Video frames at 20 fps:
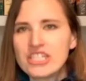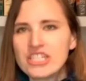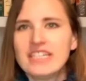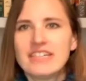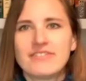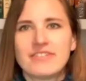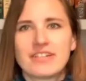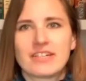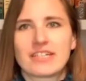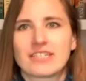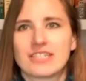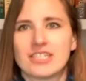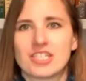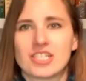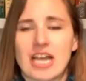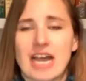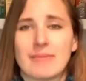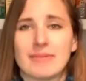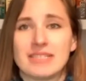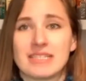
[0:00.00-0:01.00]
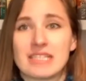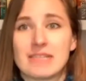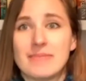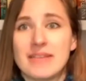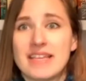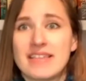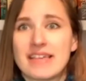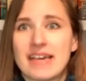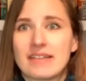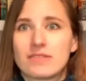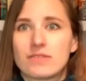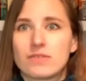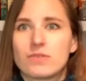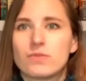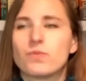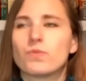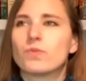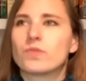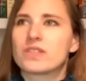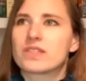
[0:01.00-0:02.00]
a very good job. And to me, that
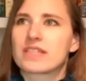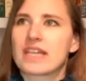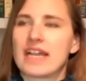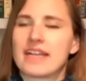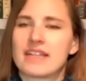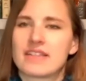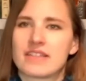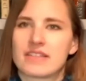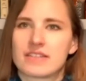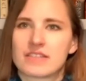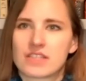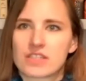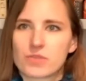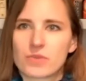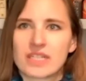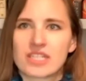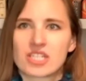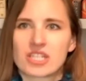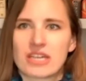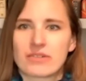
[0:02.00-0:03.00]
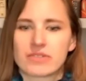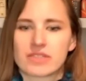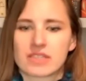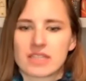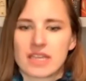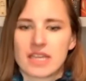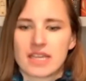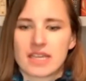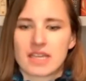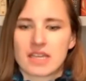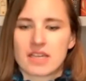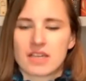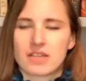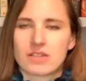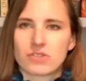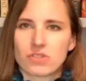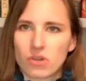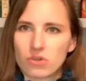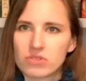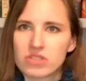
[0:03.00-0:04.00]
was kind of the switch that was like,
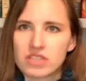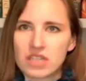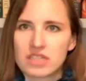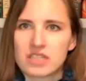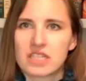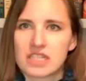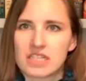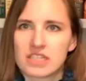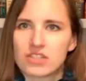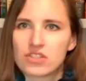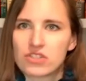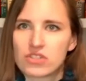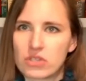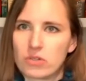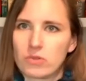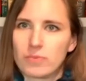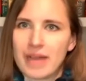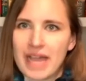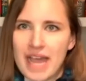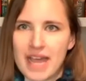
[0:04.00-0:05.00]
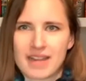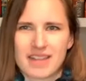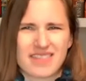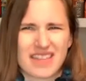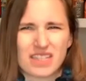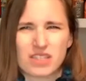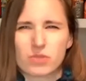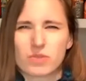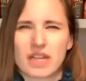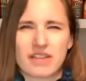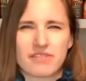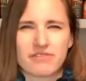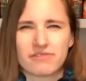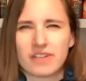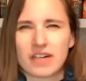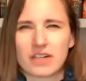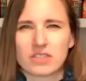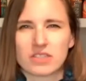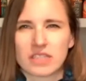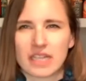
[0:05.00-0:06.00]
ghost hunting is so bad. And that's what I
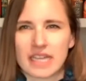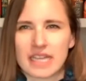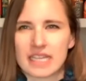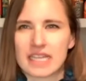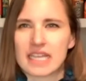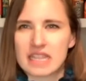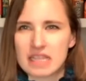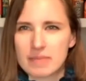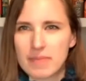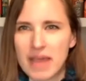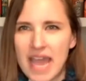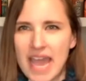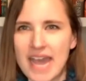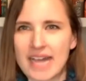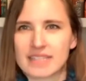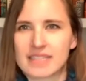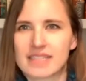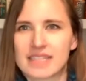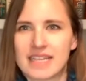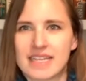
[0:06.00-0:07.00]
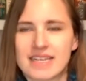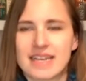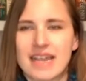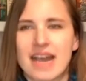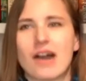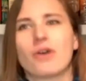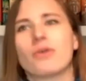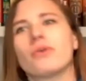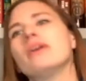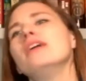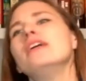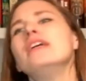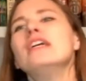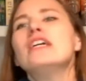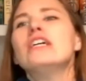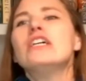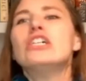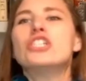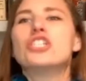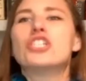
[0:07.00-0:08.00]
felt like in the past. And now
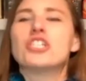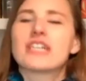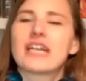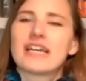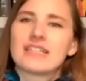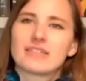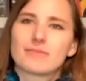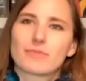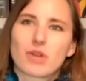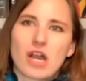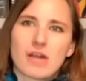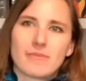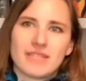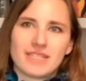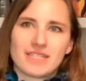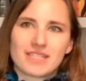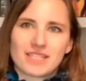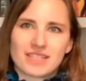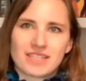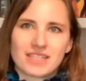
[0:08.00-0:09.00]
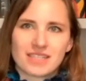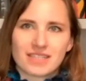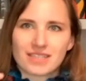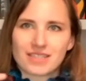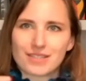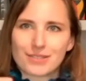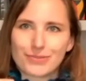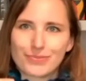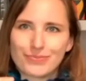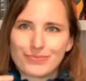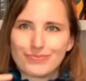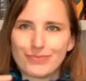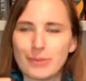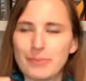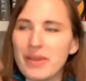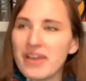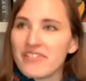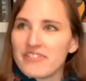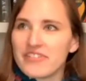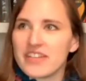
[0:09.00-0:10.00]
she kind of brought me to this
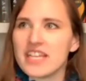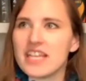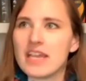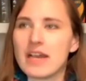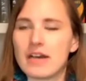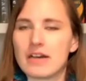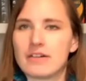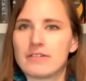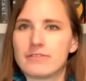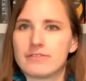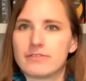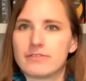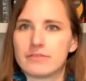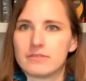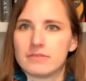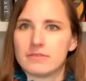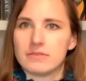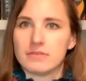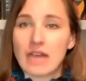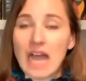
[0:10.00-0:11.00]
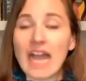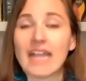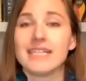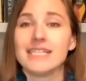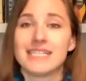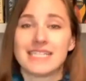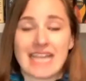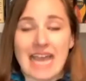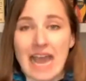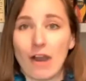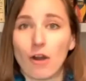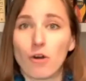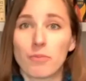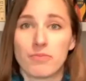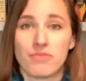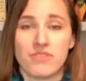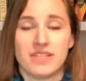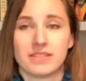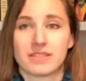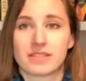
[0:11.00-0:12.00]
epiphany of, I need to
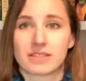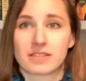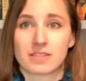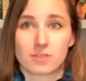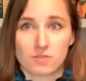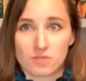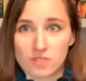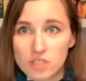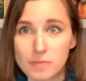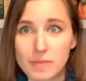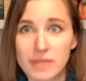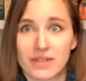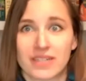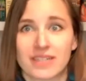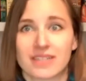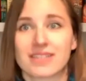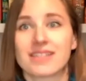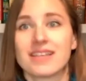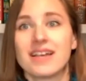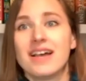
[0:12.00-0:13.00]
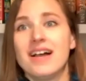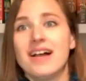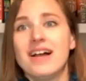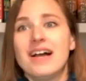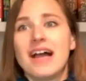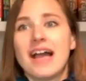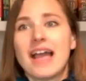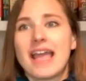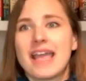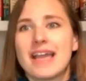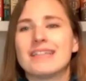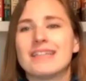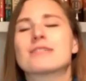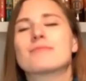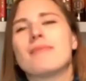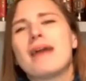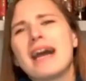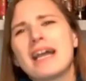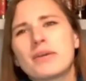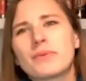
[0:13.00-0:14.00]
help these spirits. And
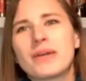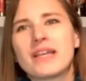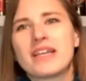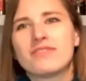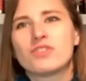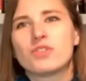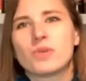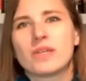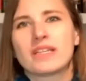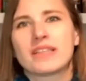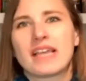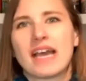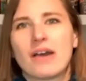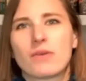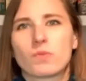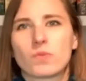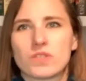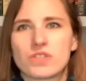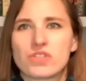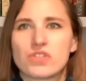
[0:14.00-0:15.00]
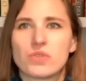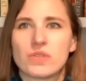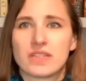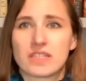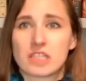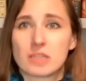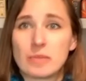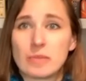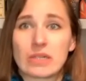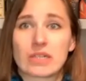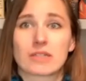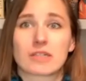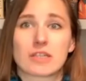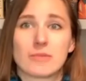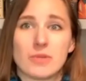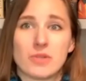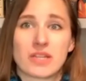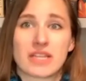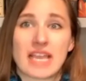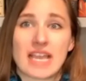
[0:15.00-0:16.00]
my way of doing that was doing the spirit
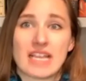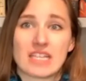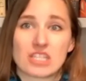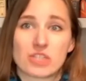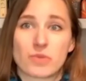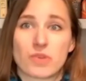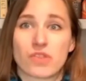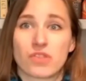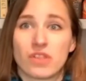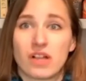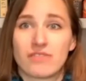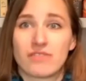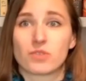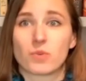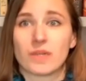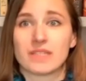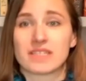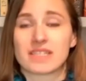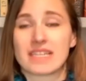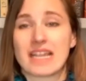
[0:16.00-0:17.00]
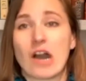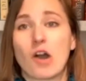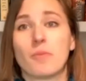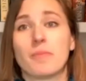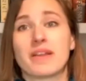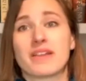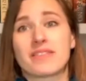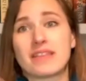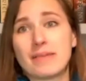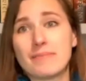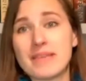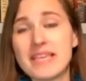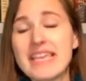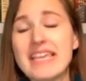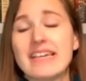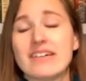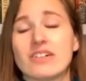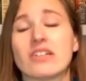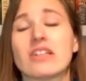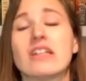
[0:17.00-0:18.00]
communication with loved ones and helping them
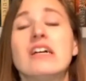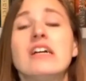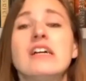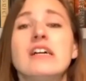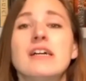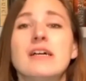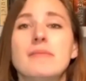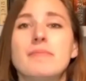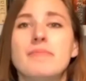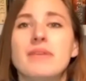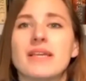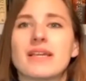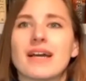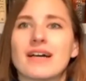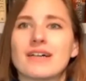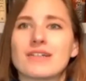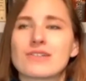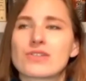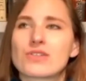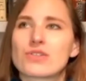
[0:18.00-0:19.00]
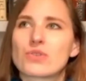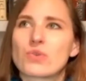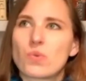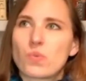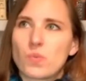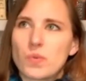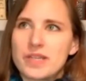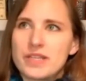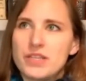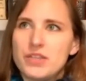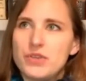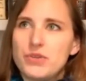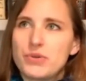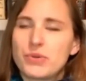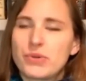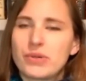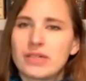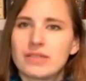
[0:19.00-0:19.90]
heal. Because when you